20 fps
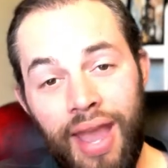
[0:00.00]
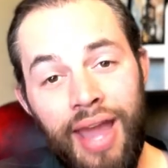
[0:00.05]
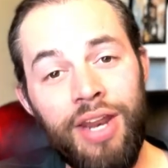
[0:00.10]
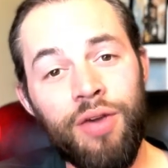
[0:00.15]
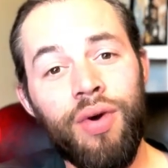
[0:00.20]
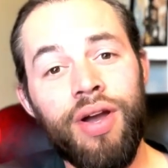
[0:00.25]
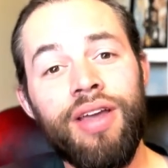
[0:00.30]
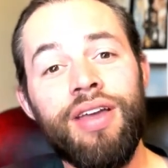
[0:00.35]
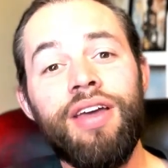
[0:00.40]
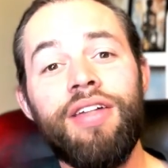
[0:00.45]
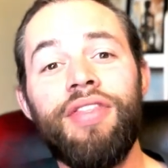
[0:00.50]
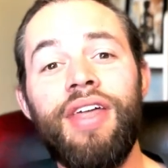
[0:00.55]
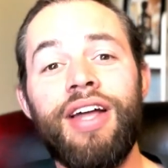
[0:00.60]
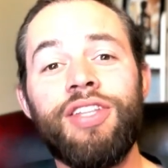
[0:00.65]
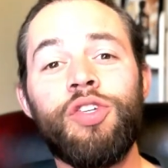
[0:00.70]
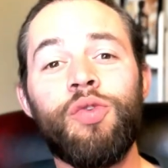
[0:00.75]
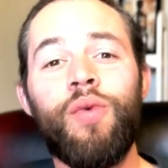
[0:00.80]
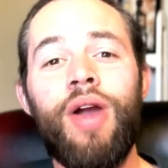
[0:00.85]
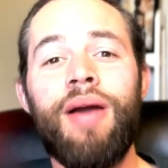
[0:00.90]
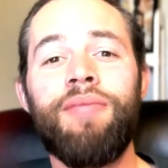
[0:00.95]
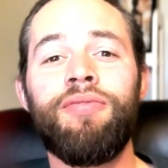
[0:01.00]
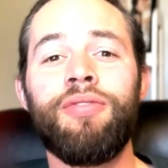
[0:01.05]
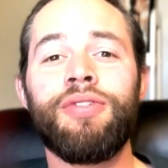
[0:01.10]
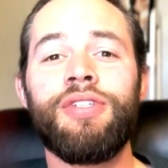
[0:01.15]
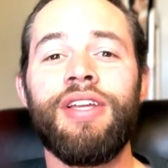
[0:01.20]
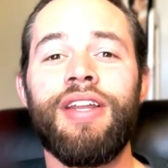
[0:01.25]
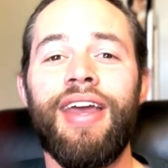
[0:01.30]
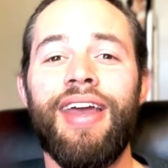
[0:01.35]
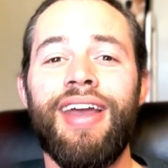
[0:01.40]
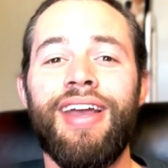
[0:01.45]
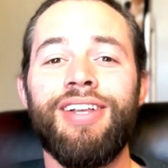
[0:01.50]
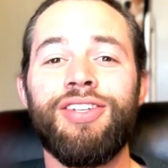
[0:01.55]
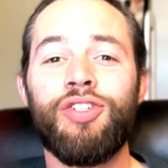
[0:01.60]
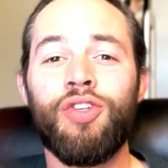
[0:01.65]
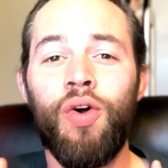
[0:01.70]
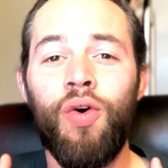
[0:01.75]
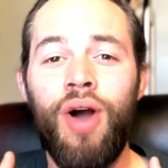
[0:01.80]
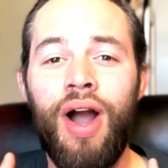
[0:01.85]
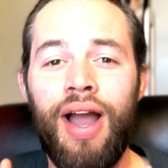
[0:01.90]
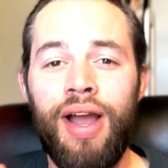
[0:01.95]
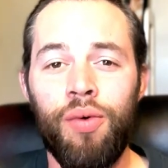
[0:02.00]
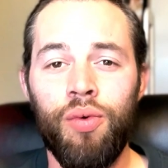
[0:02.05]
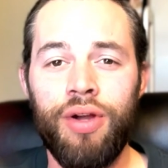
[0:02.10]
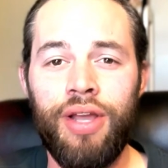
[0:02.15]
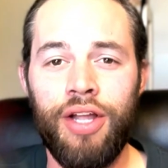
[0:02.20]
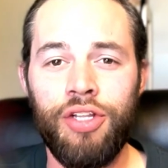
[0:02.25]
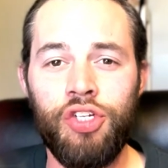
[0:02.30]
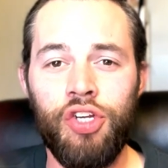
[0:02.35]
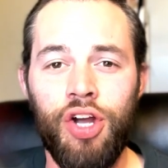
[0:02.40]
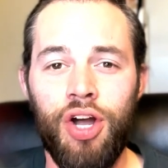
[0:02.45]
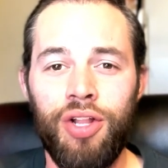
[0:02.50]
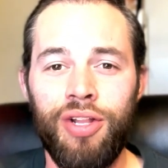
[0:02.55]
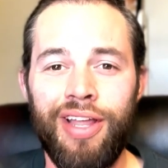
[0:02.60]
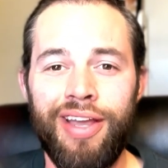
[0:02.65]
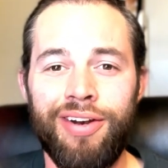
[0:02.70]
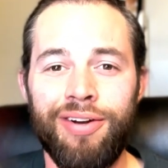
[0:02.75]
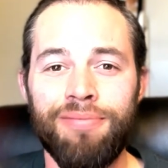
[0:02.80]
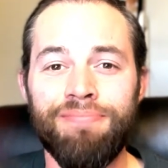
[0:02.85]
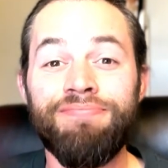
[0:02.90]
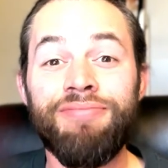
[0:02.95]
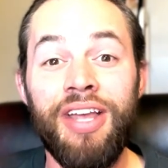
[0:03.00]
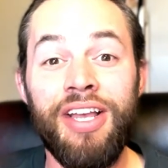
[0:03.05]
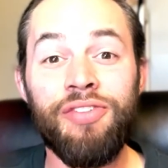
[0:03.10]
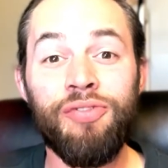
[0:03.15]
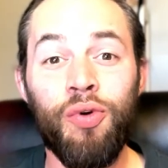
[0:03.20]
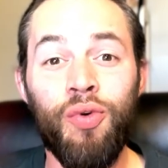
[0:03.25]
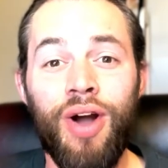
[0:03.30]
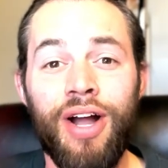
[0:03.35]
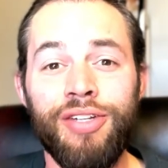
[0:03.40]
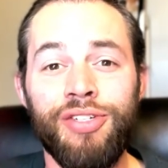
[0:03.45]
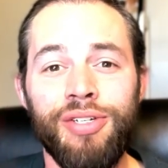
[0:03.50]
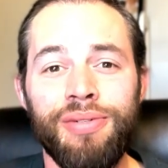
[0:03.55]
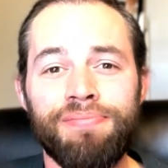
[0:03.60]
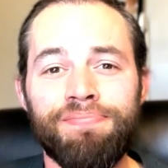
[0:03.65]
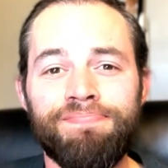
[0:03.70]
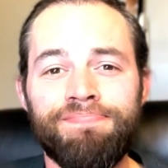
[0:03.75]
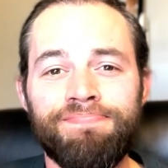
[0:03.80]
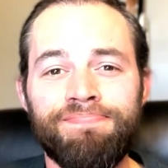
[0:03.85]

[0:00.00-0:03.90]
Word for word: Anyway, that's a wrap for today, so I will catch y'all later. Thanks for watching.